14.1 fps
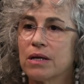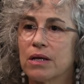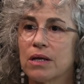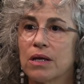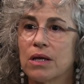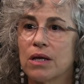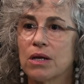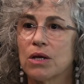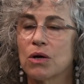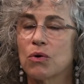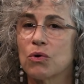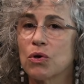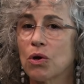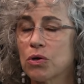"You
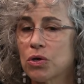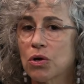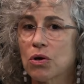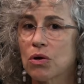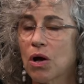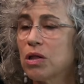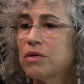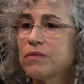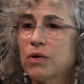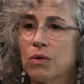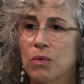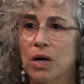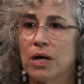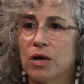know, your all of your
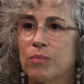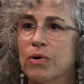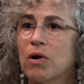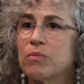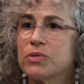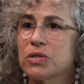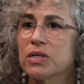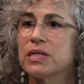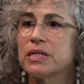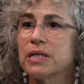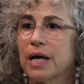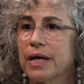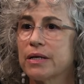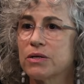work, your poems are going to
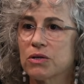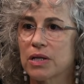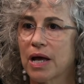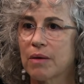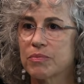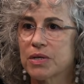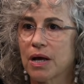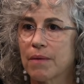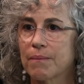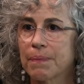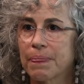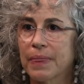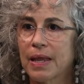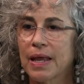die in your laptop."
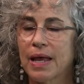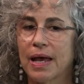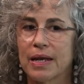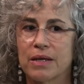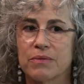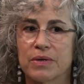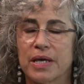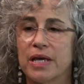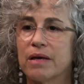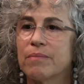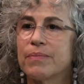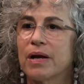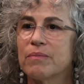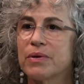Mm. And he, he
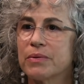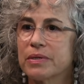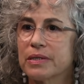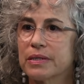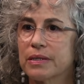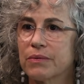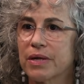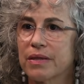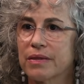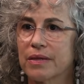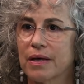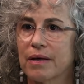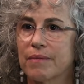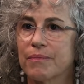compared me with, with
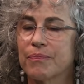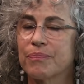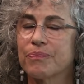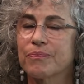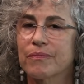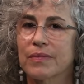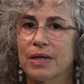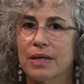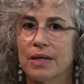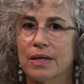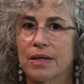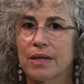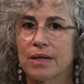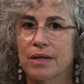um,
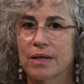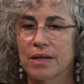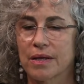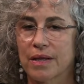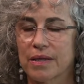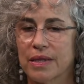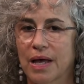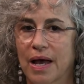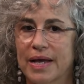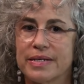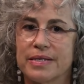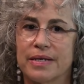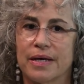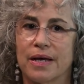the
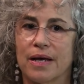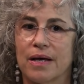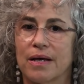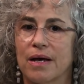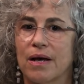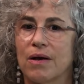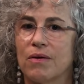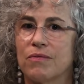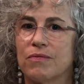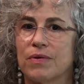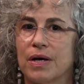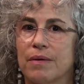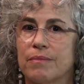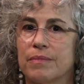idea of
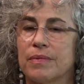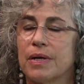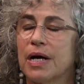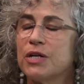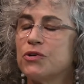um, a